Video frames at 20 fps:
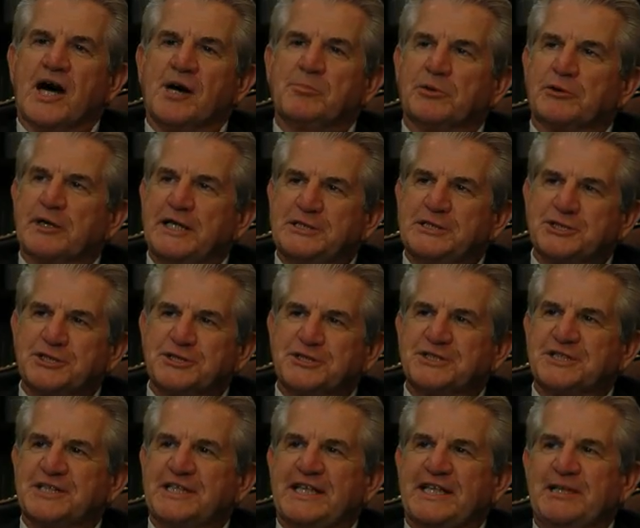Now, the
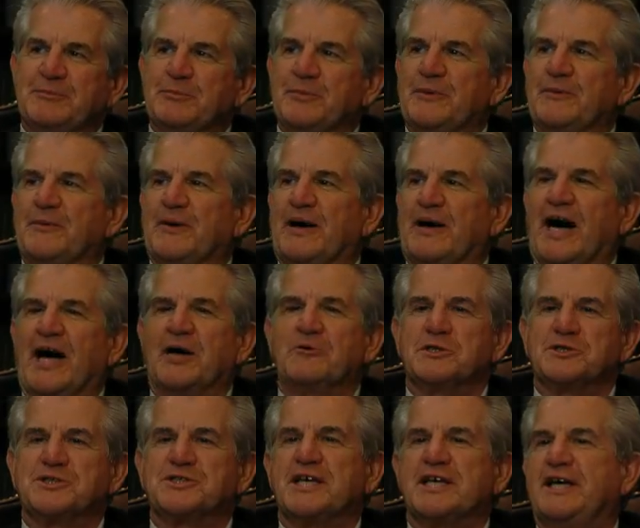operations team,
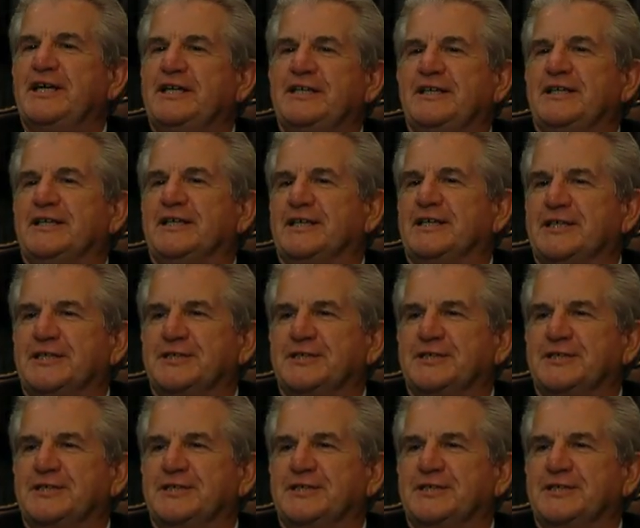I would say,